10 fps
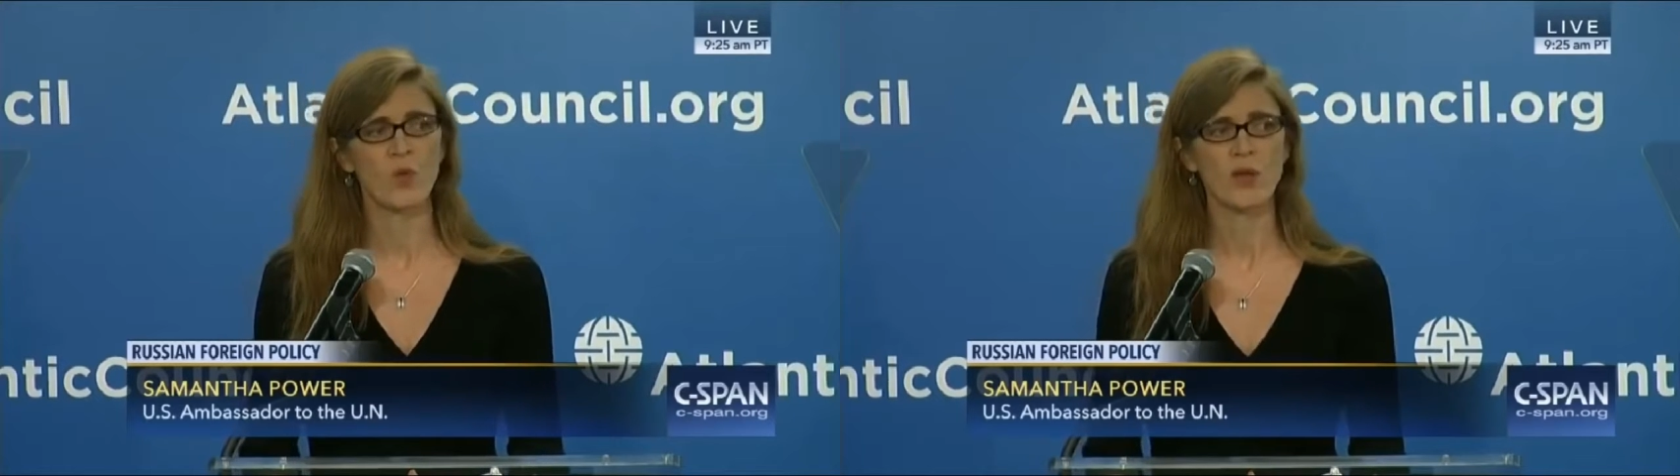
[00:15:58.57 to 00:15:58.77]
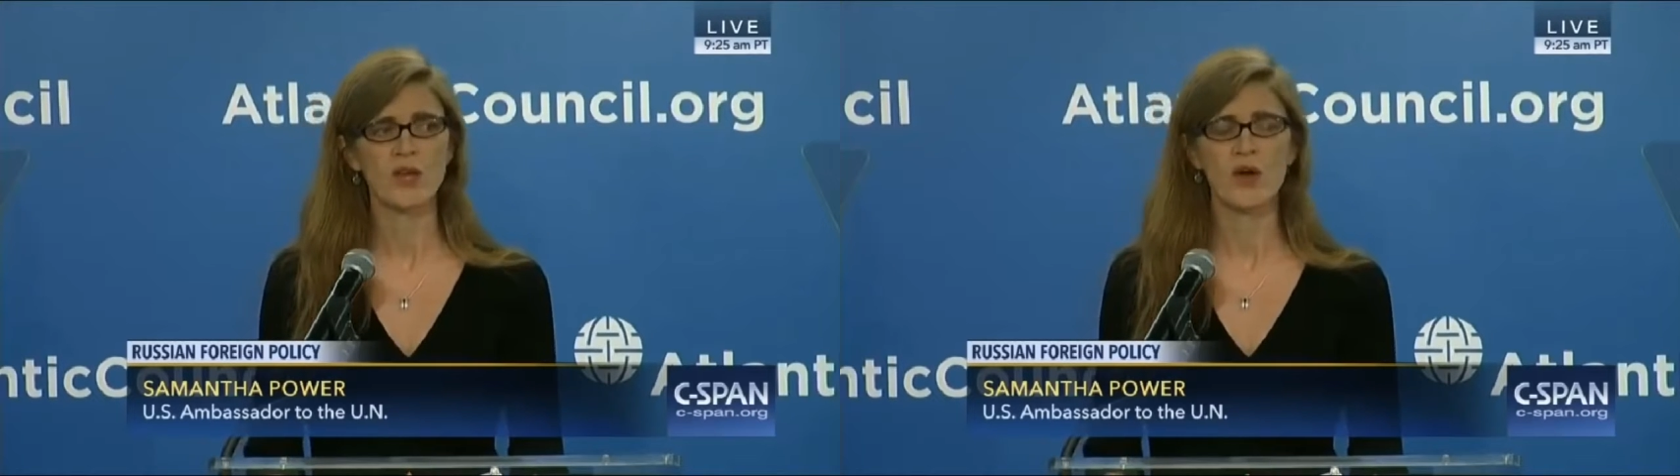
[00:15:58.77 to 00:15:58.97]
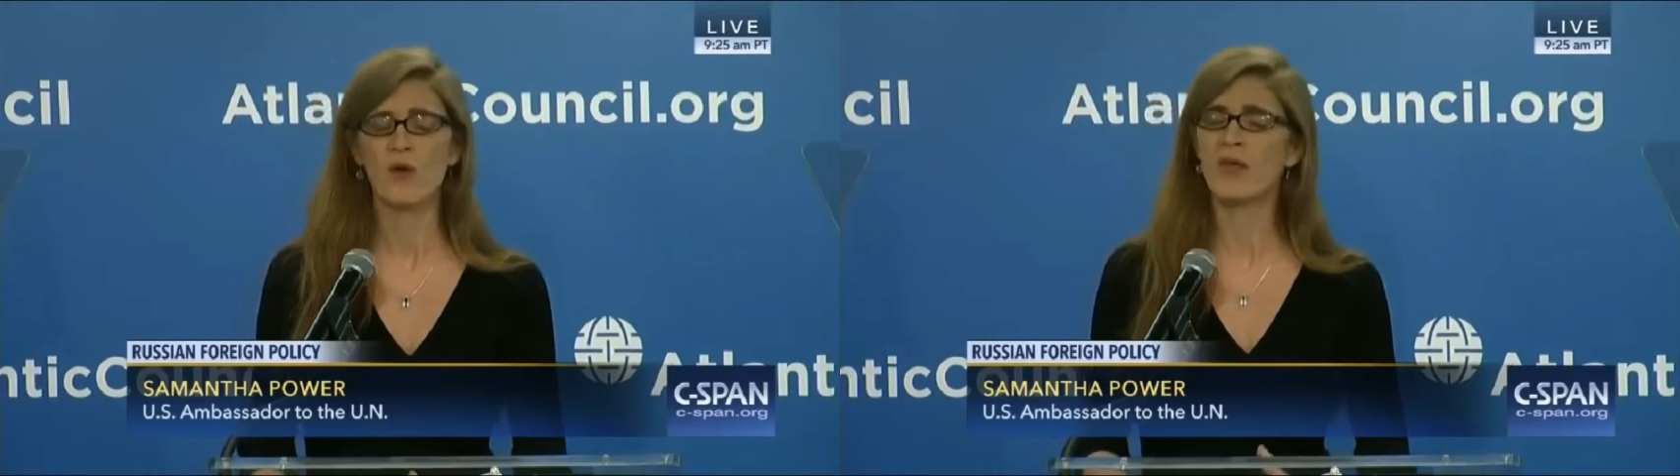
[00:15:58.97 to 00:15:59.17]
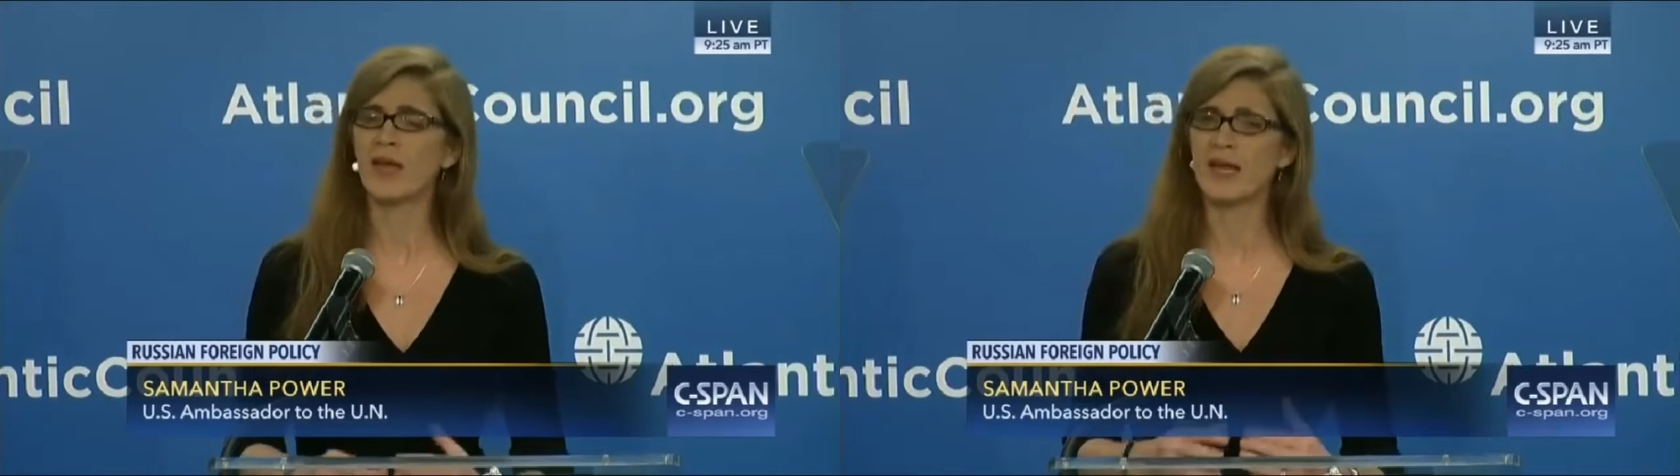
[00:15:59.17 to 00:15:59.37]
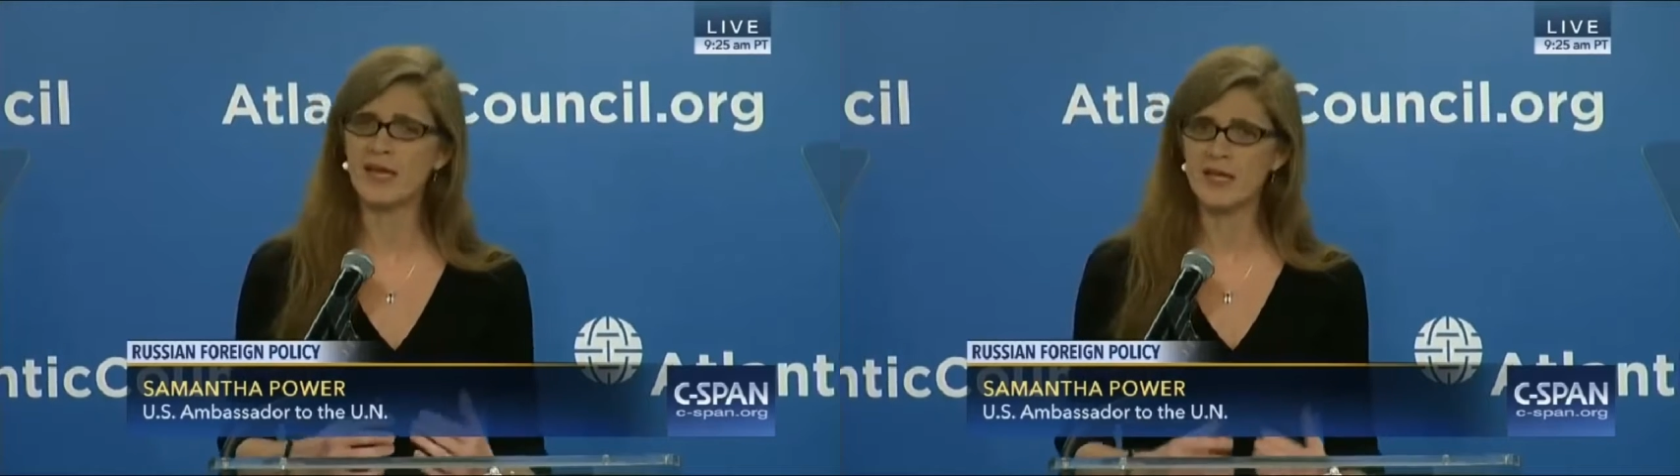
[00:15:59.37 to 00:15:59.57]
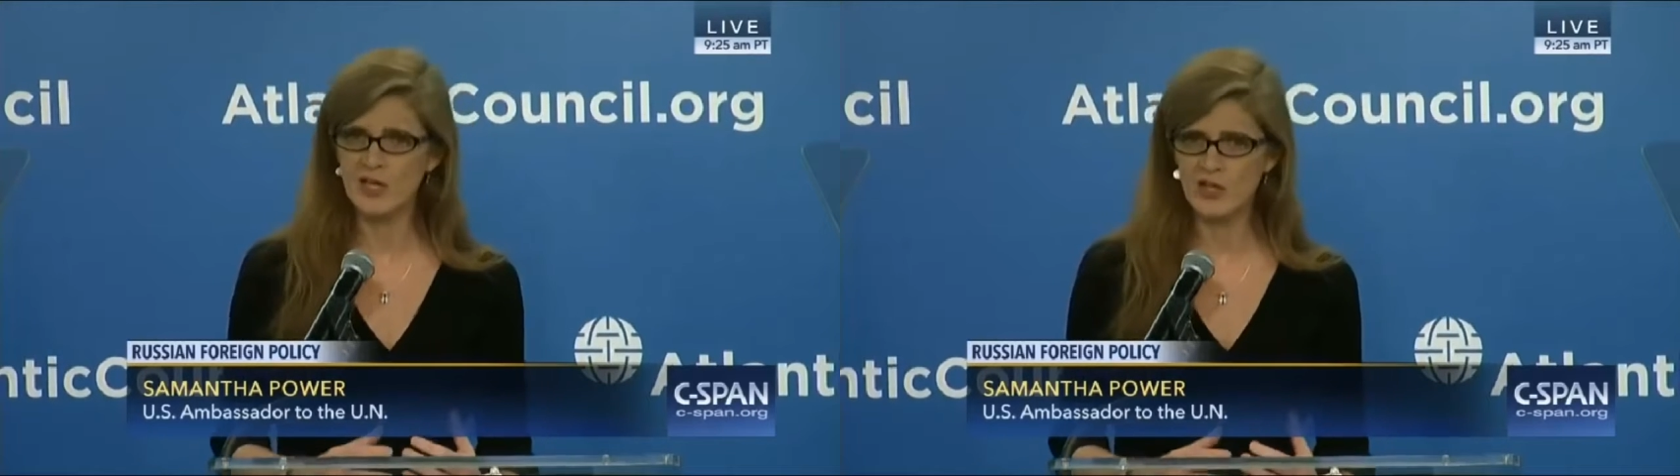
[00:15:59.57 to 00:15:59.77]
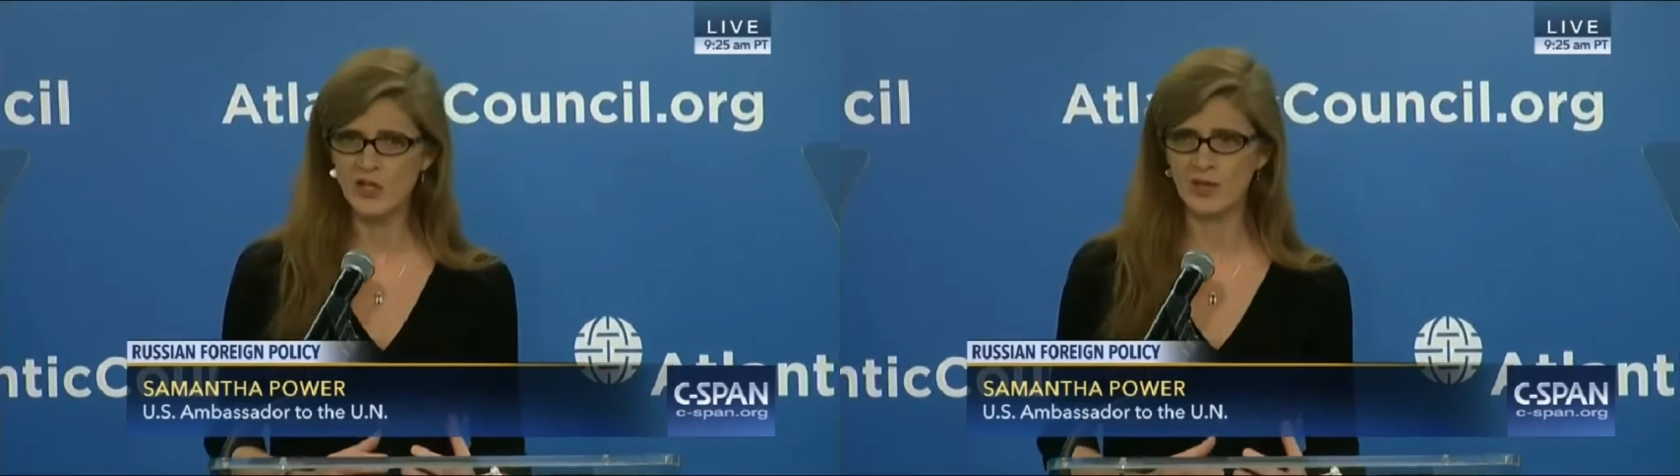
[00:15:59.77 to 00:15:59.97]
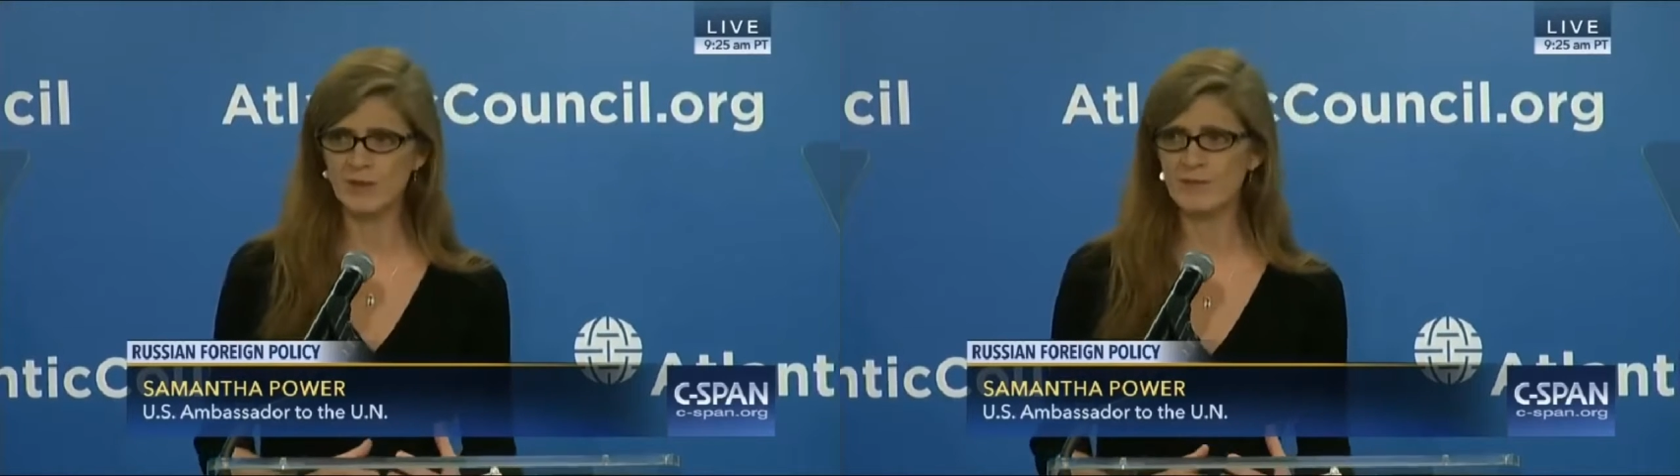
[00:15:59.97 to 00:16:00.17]
We know that in
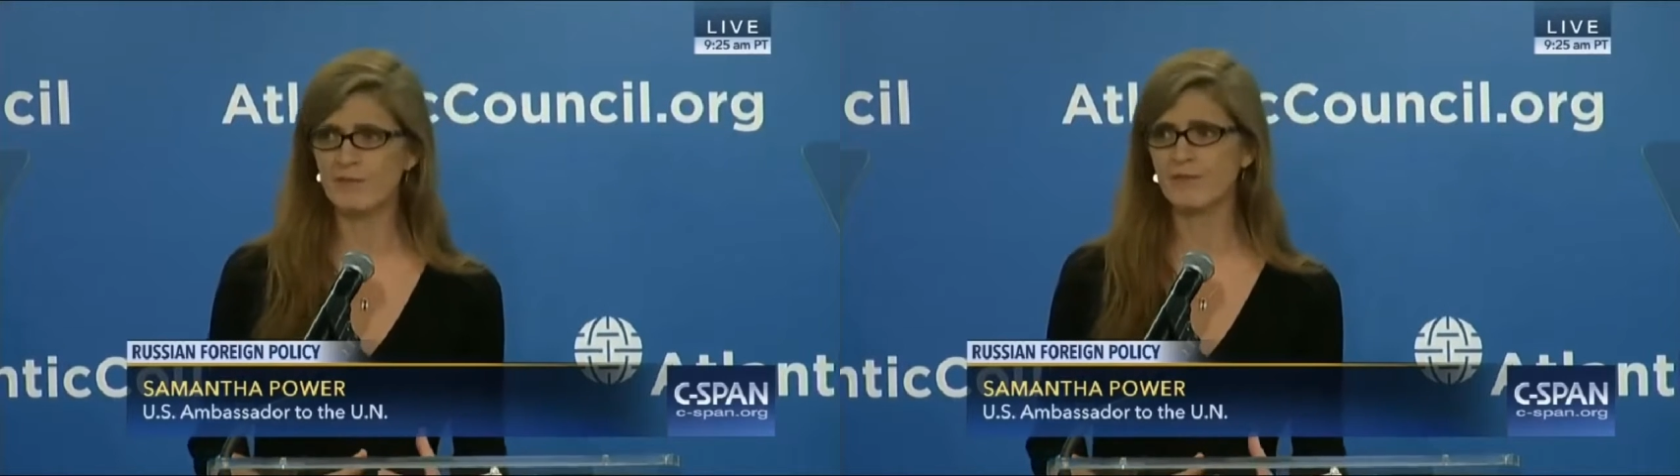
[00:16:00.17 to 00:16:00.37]
addition